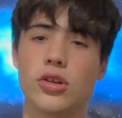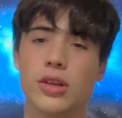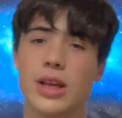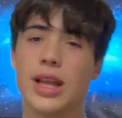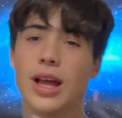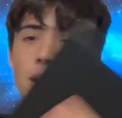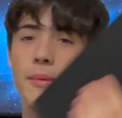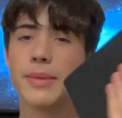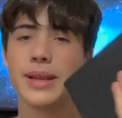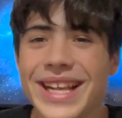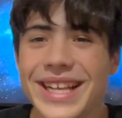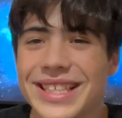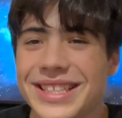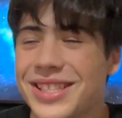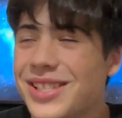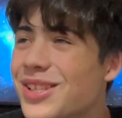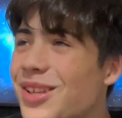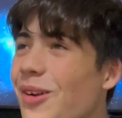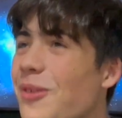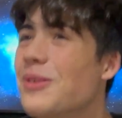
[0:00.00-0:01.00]
I mean, it's
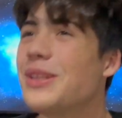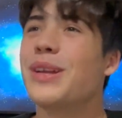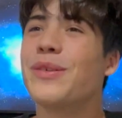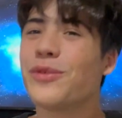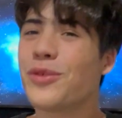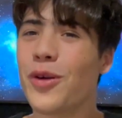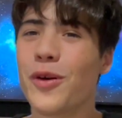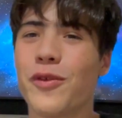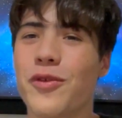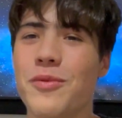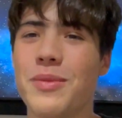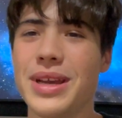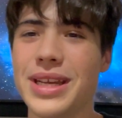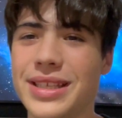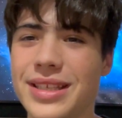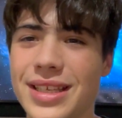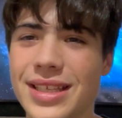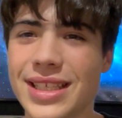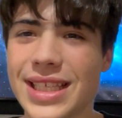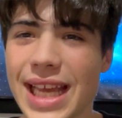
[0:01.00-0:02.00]
so difficult for me
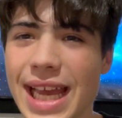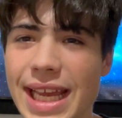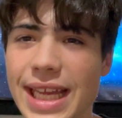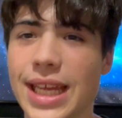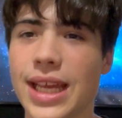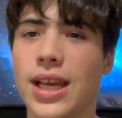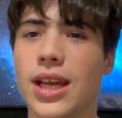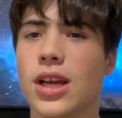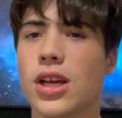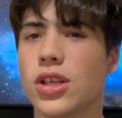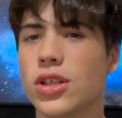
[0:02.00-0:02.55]
to say,